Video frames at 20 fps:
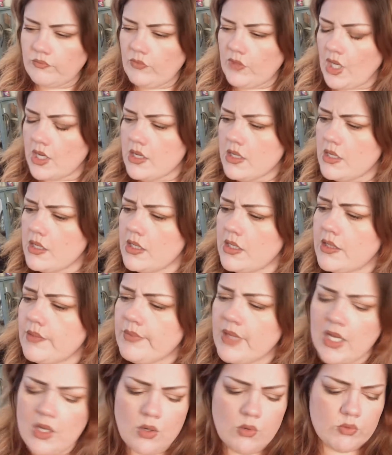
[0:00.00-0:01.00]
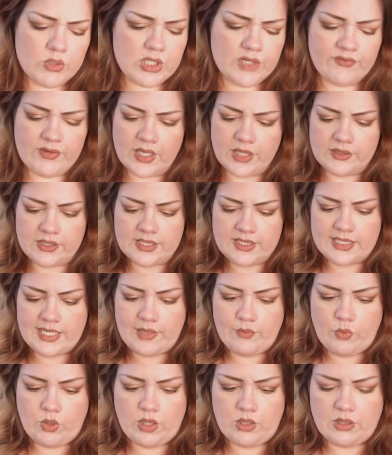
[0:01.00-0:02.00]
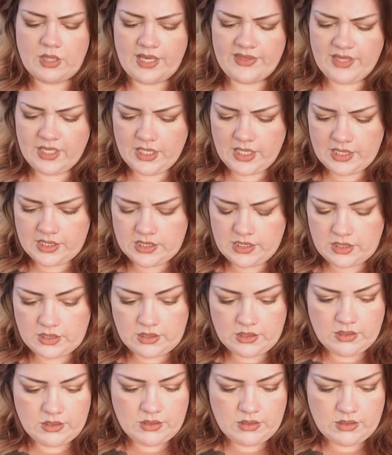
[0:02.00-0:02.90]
Wonder if I got the same one. I think I did.